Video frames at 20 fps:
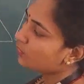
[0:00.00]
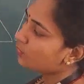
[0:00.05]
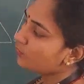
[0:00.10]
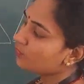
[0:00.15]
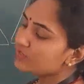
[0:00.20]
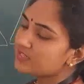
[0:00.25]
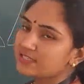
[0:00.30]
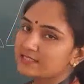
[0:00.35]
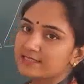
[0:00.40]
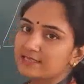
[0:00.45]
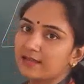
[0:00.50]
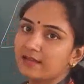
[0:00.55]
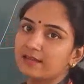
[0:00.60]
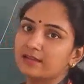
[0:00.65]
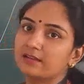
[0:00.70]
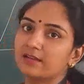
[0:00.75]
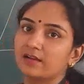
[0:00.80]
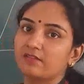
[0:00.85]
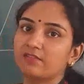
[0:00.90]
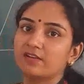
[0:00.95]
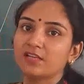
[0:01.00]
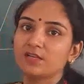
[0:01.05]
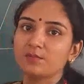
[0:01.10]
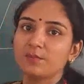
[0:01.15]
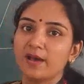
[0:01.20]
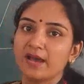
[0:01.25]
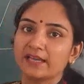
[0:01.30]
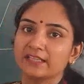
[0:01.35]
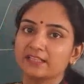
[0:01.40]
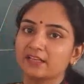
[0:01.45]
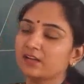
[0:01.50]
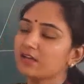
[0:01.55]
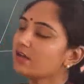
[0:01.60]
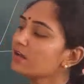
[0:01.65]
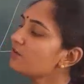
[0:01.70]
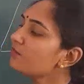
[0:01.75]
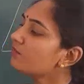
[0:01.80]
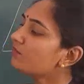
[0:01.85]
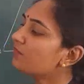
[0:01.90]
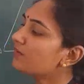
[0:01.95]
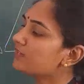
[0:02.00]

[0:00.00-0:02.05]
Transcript: which is uncovered by the